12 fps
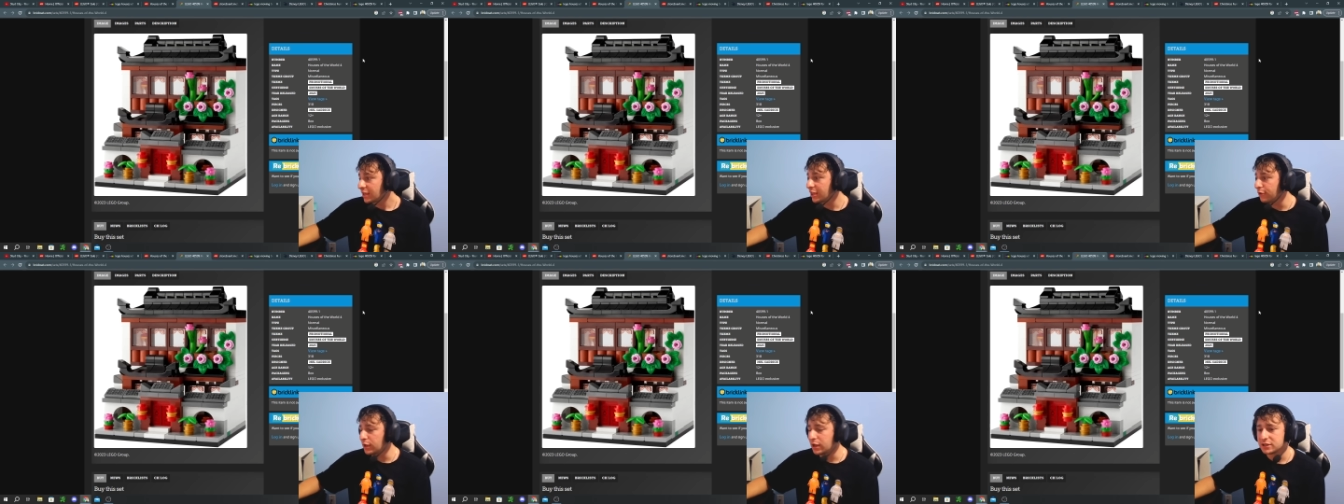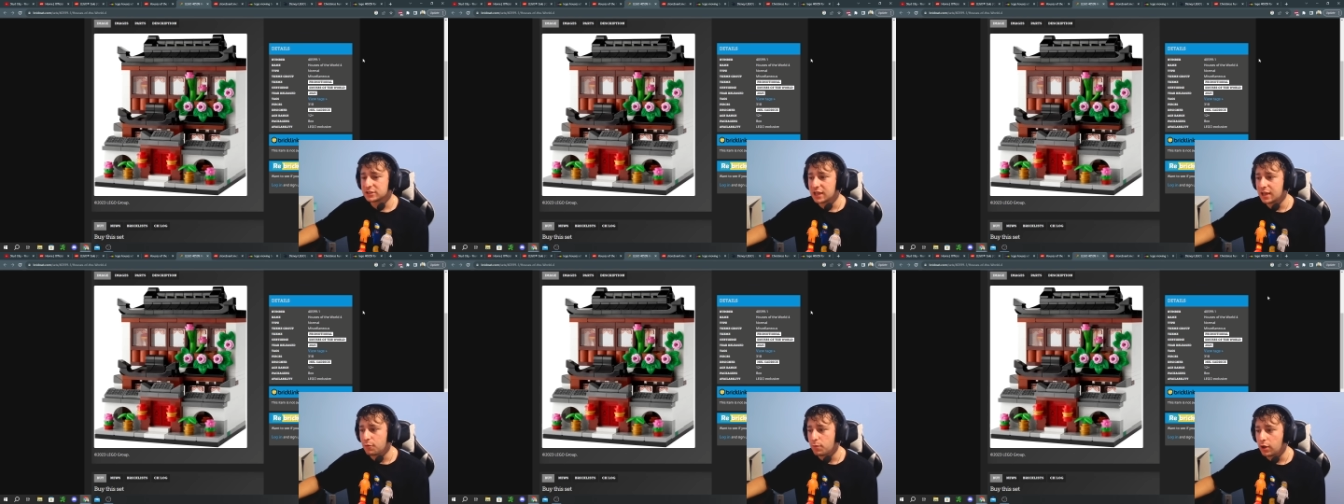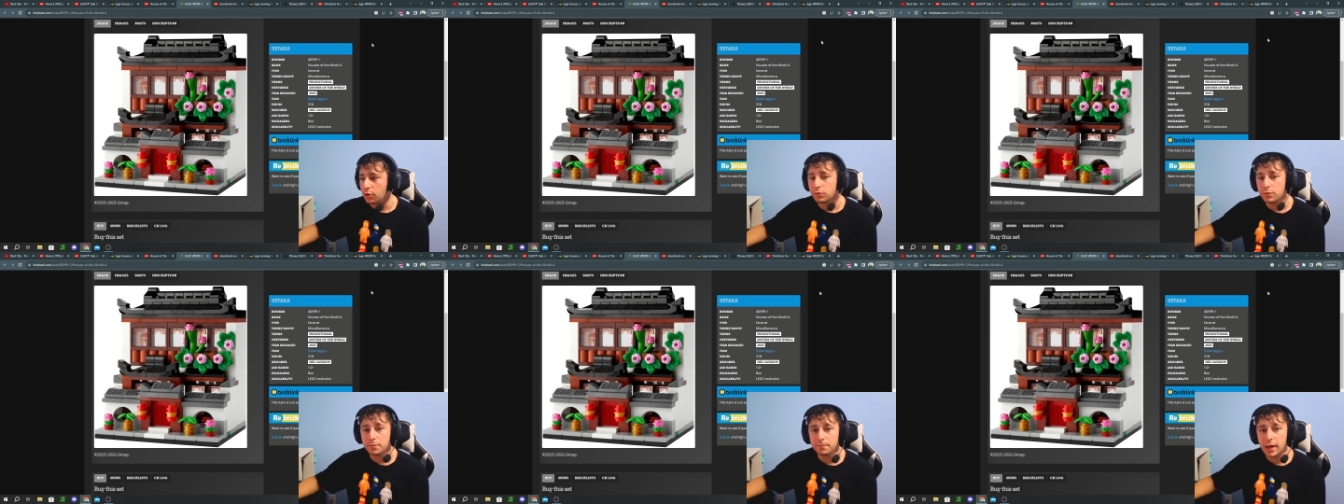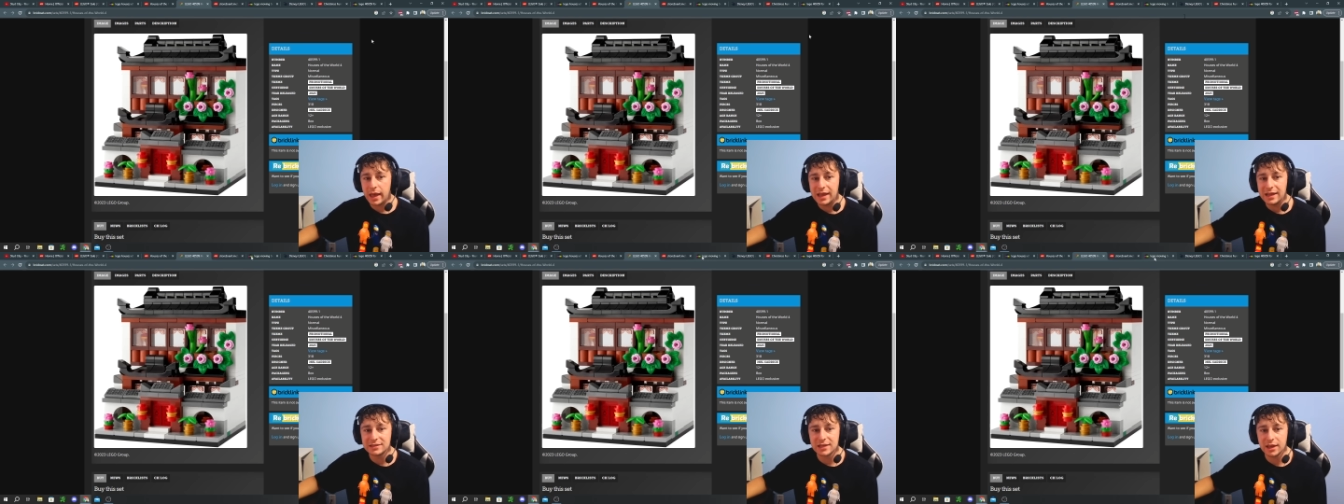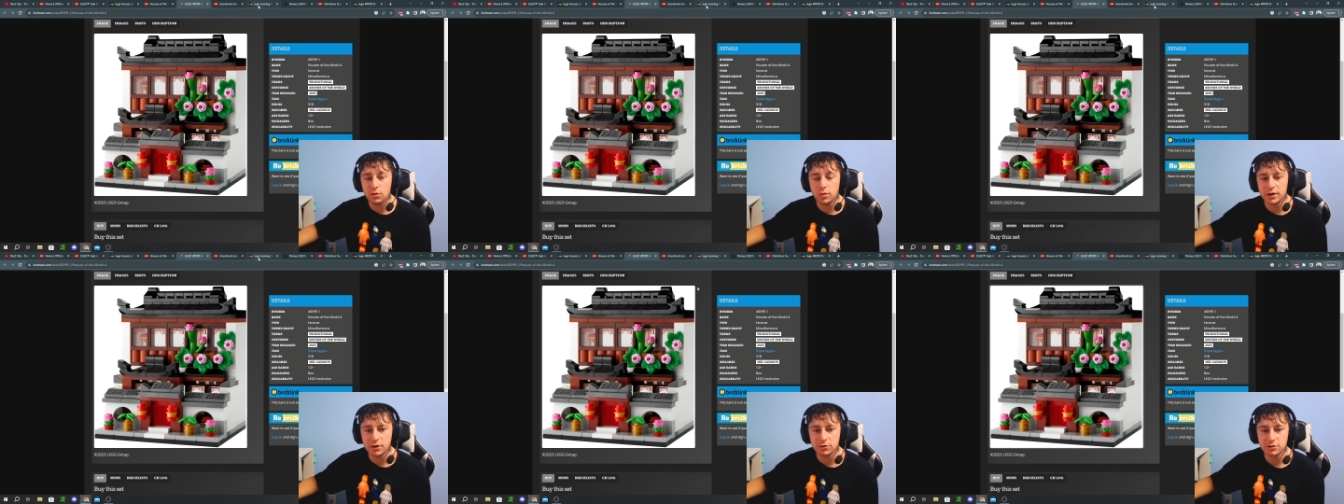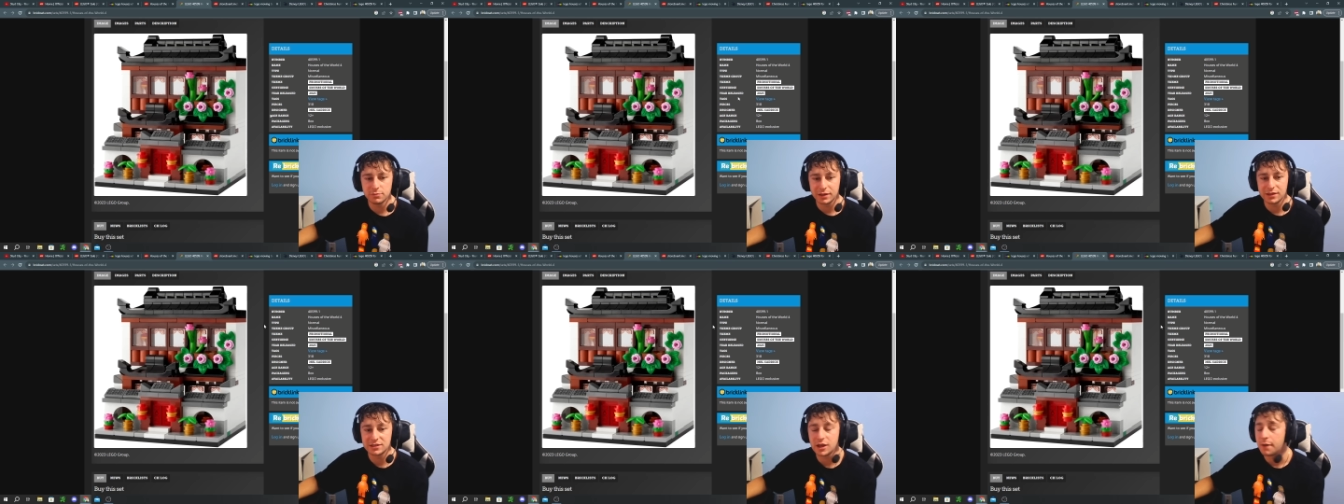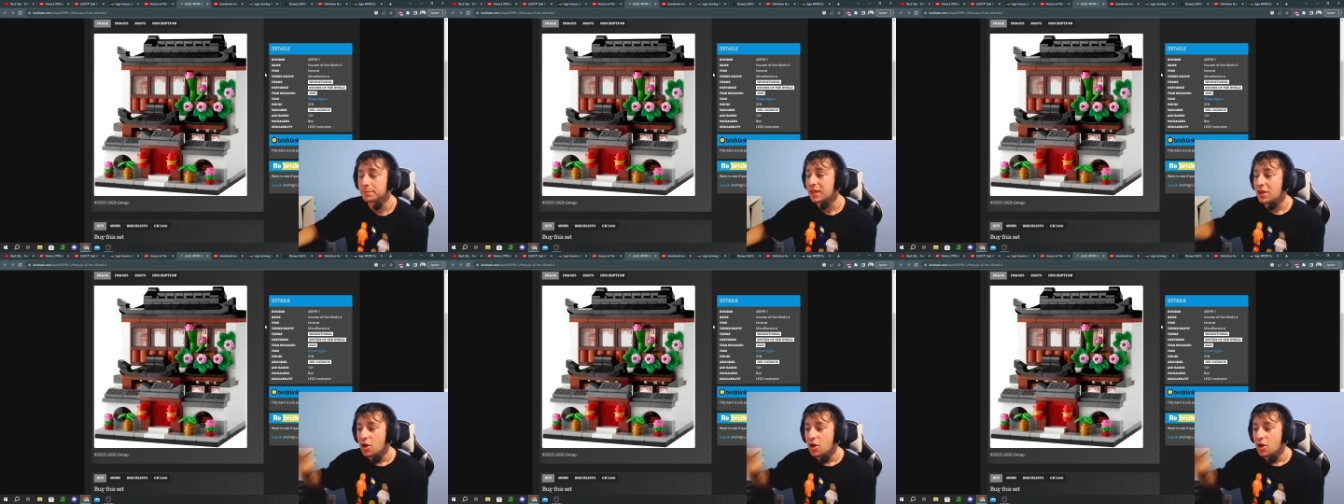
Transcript: giving us a about eight day window to pick this up.